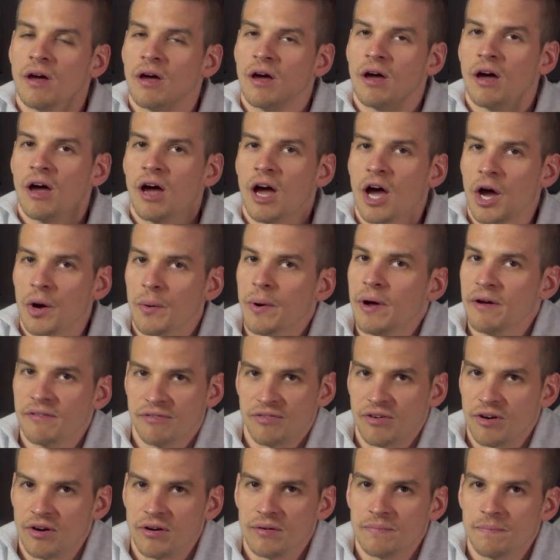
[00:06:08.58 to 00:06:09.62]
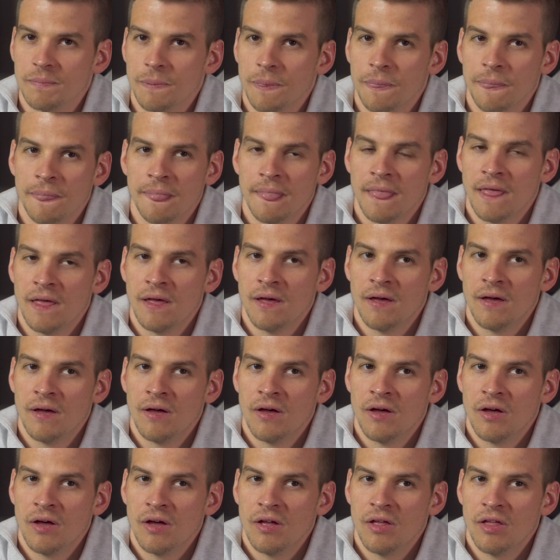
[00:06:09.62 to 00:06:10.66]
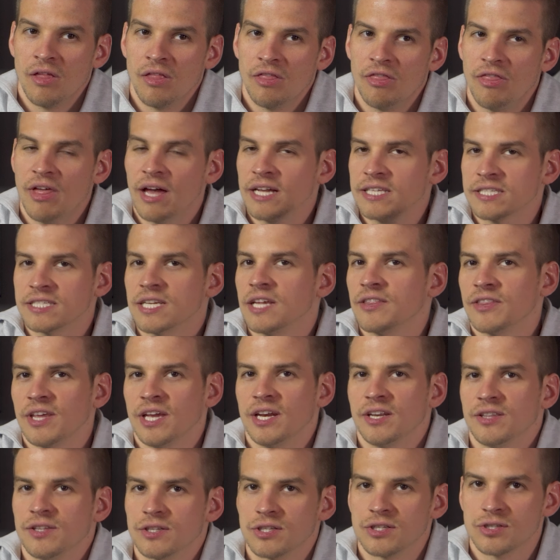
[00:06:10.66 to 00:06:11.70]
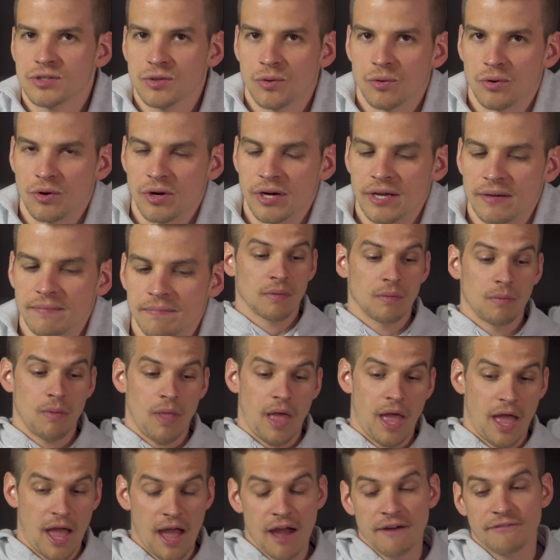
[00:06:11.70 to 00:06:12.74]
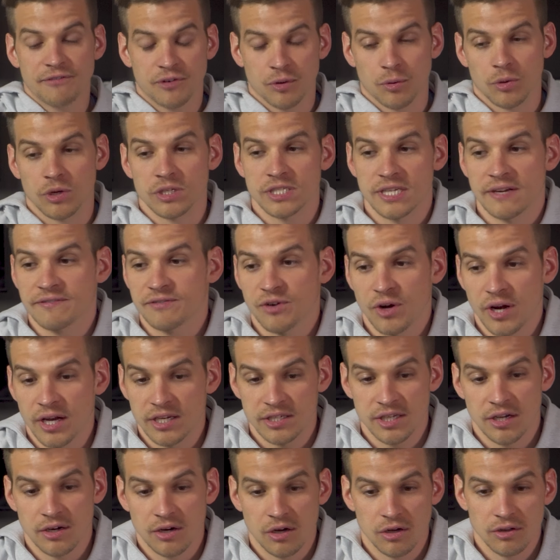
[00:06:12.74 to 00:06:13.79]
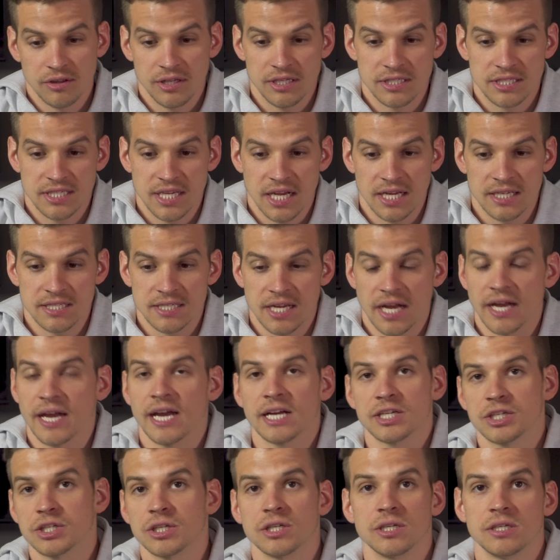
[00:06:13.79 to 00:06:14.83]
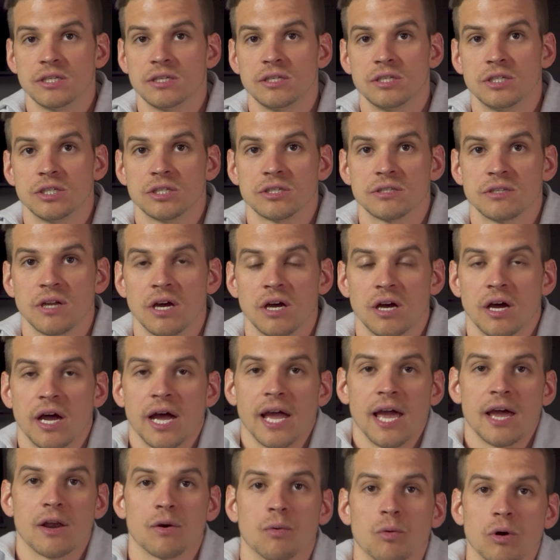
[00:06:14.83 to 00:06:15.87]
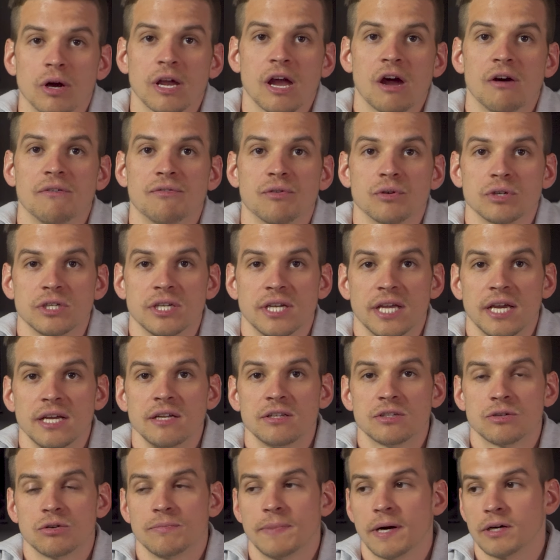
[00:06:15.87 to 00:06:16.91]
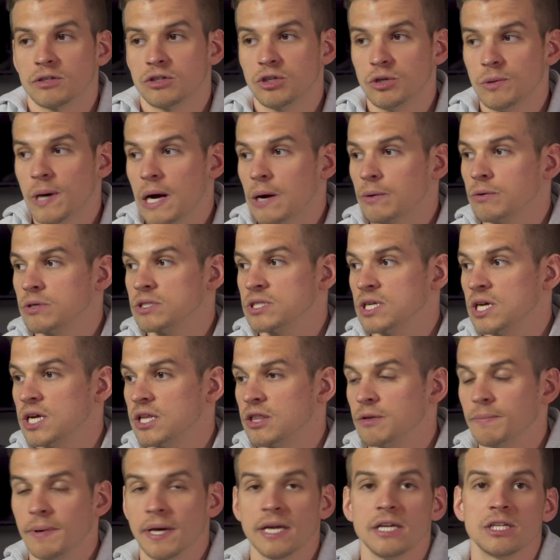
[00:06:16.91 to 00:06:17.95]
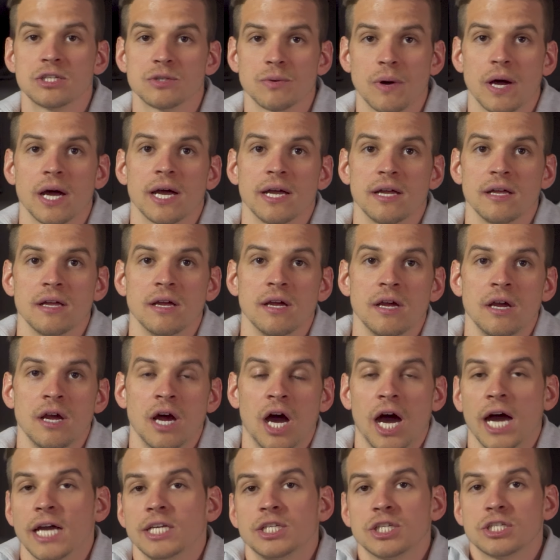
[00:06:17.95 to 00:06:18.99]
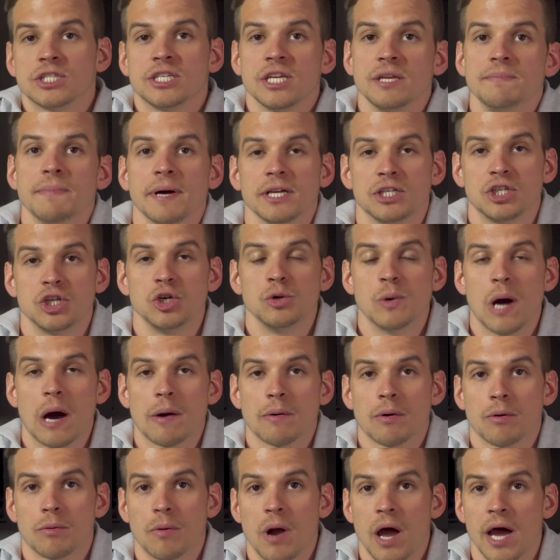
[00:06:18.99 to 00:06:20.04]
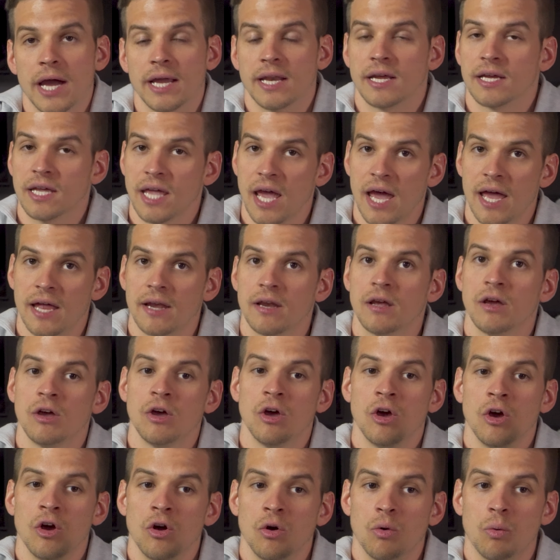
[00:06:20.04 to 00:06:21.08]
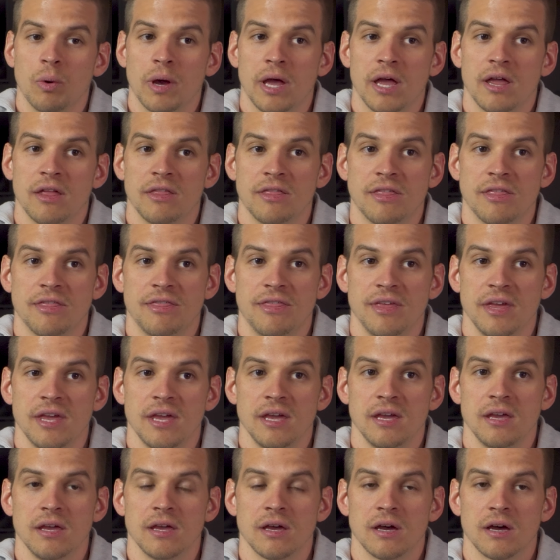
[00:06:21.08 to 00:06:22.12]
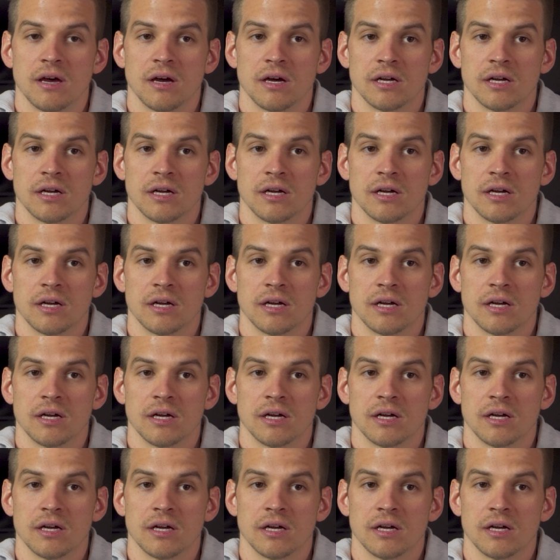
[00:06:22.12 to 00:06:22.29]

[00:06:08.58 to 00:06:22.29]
However, that's not the end of the story. Afterwards, after I had done all these tests, I actually just, I had a workout for today, so about 2 hours on the bike. So I just did my 2-hour ride. Again, with the